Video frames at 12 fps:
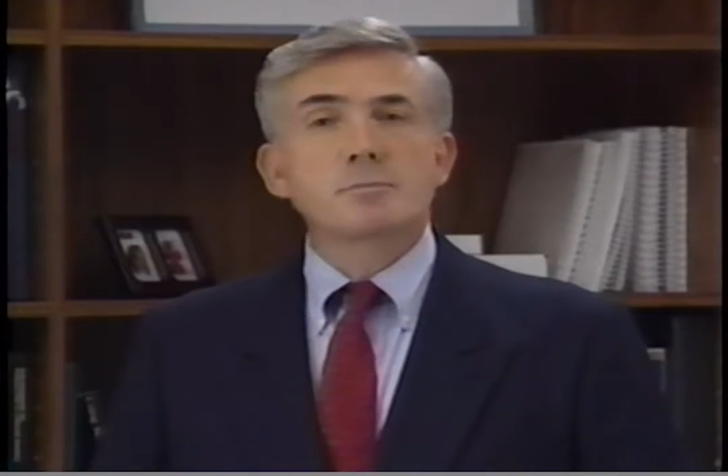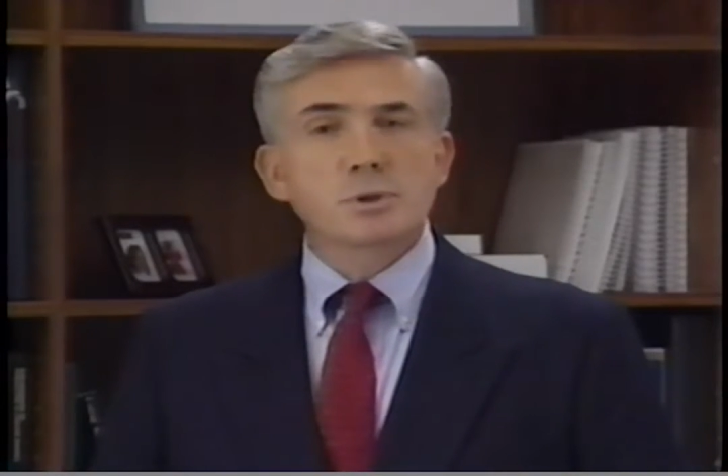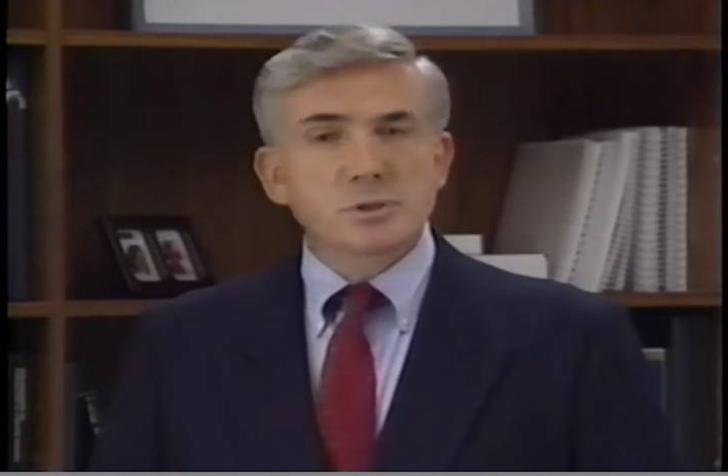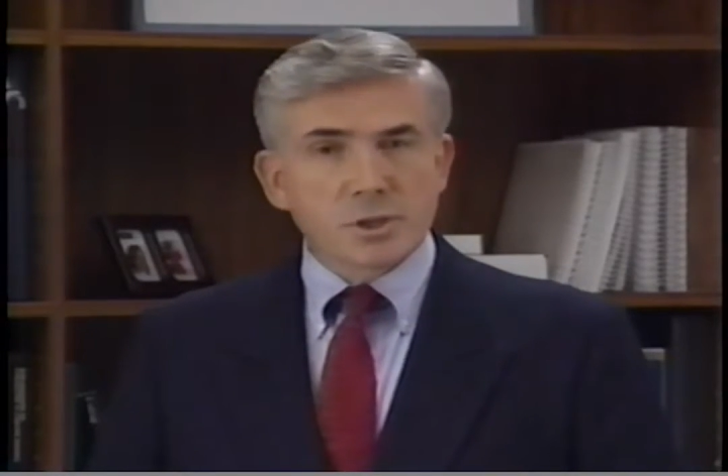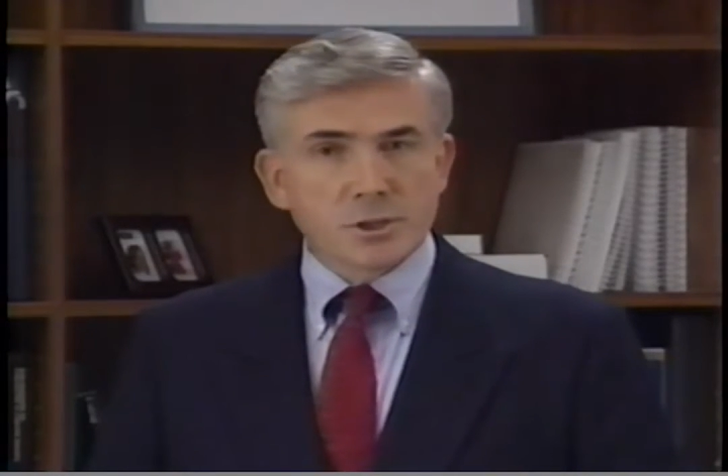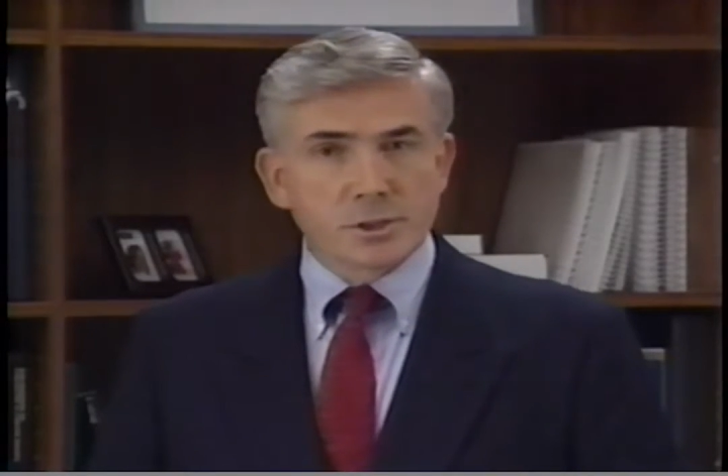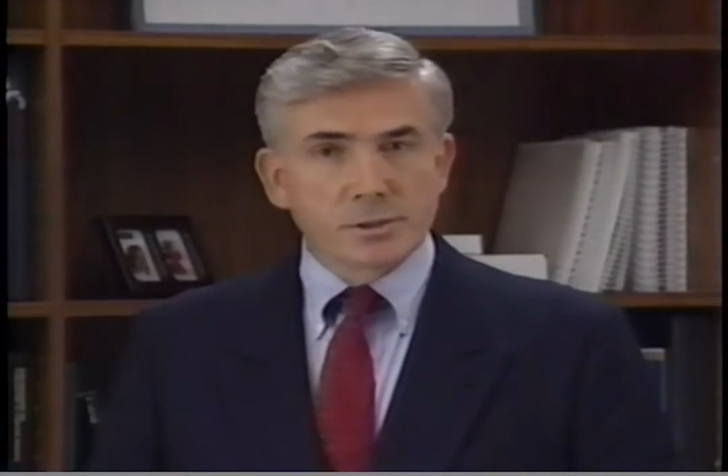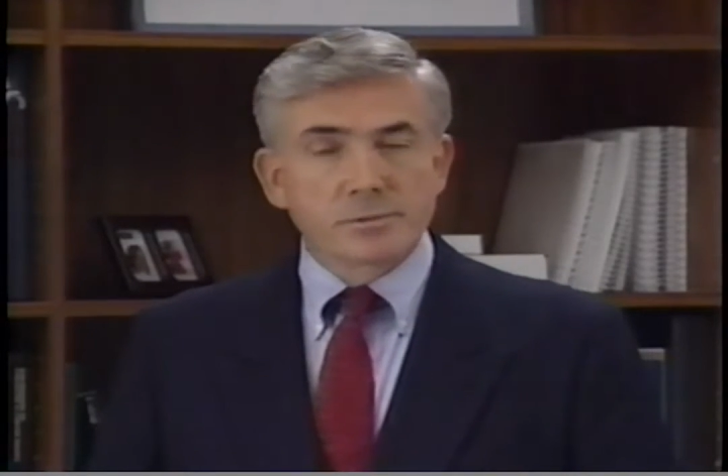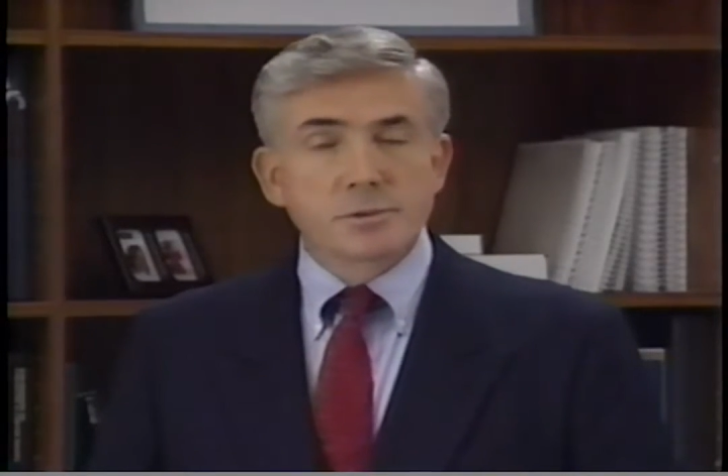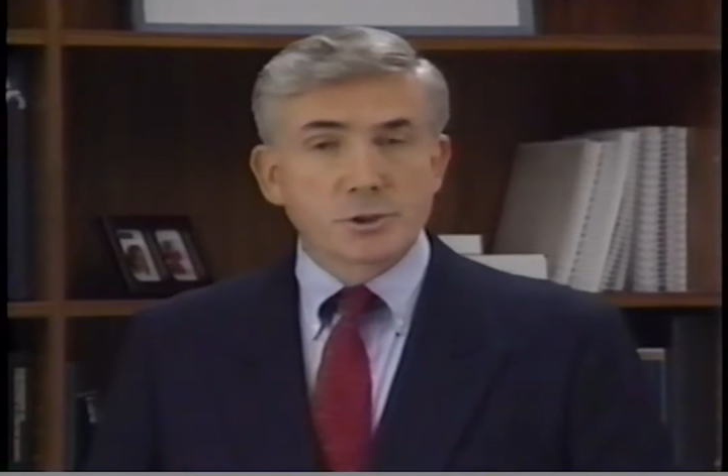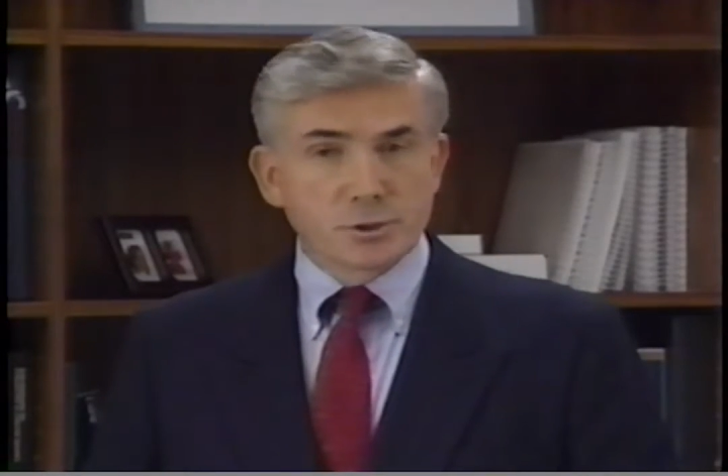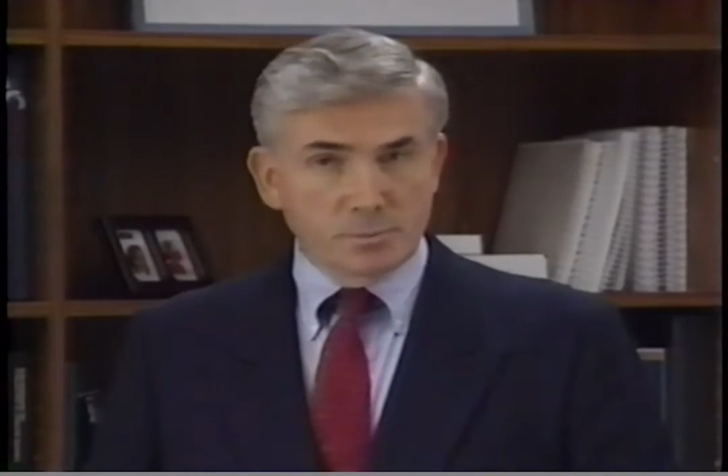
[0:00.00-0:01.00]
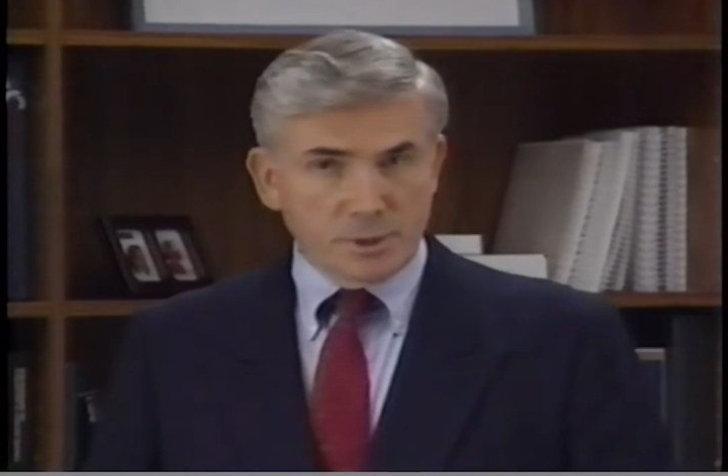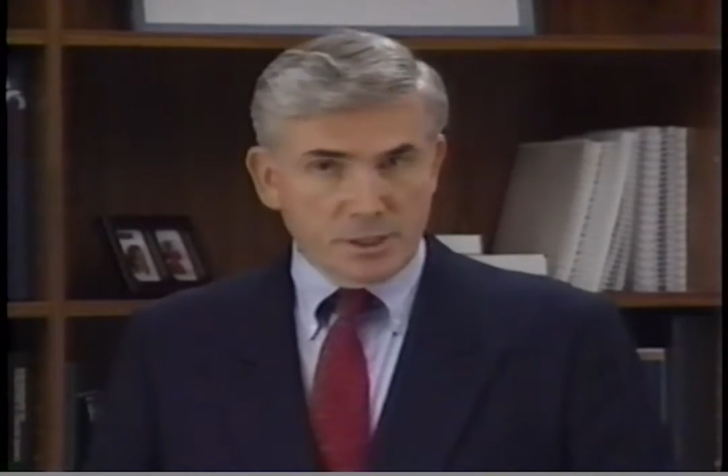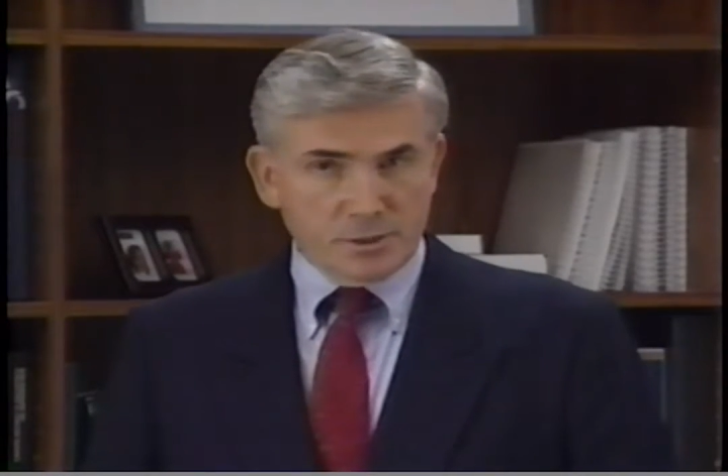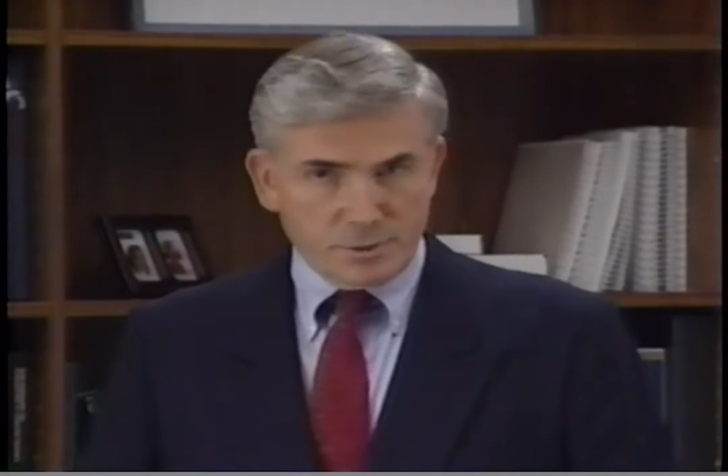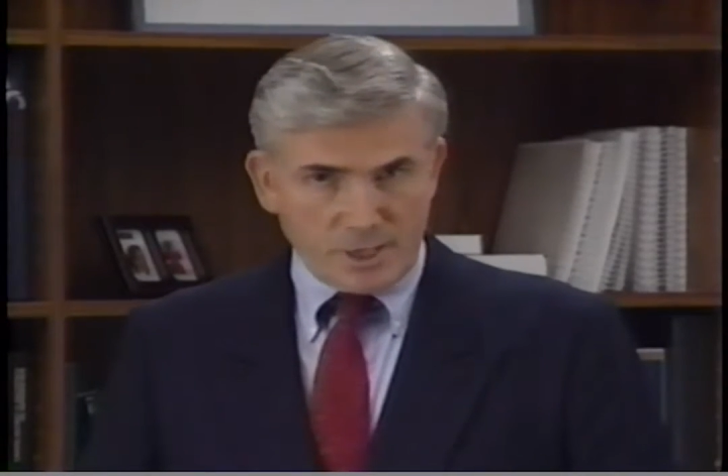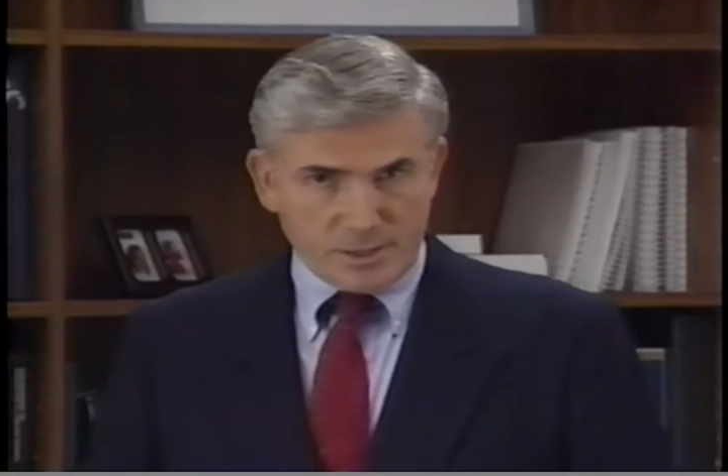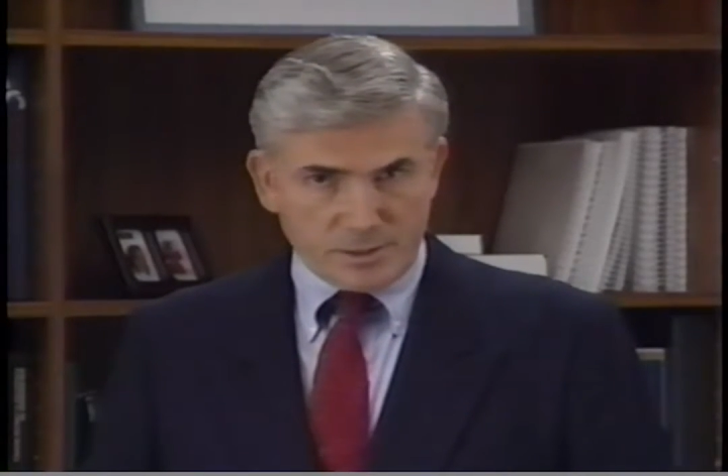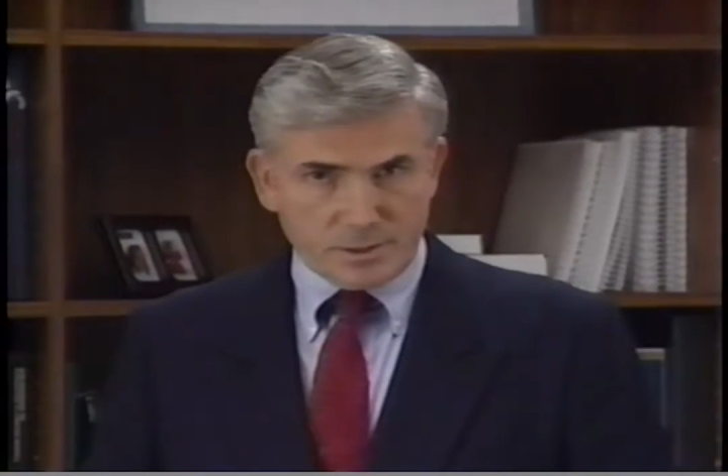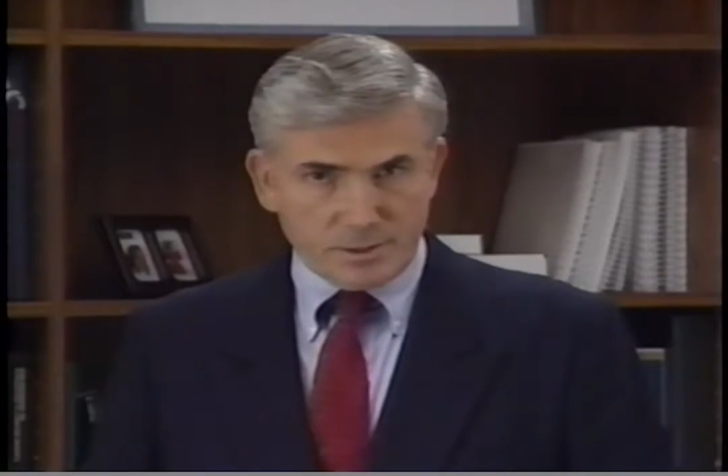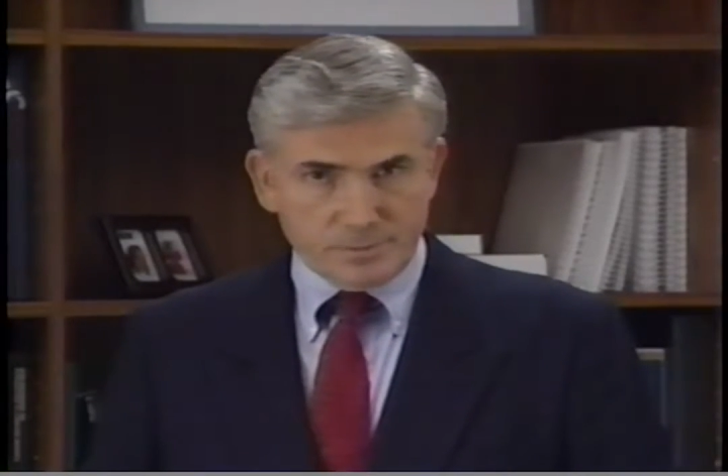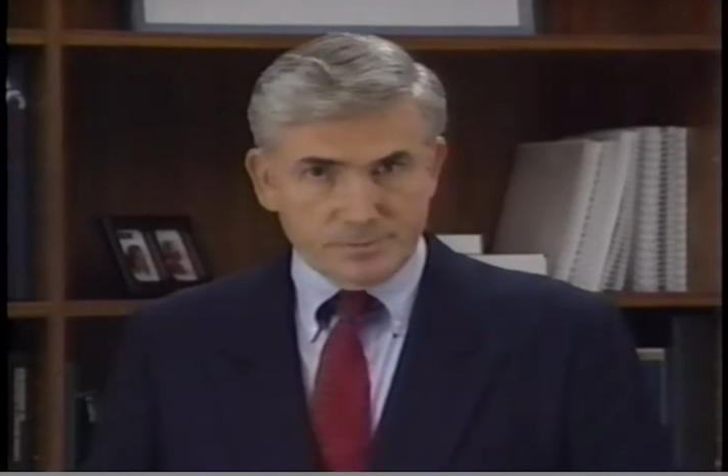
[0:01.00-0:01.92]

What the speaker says: position should be addressed.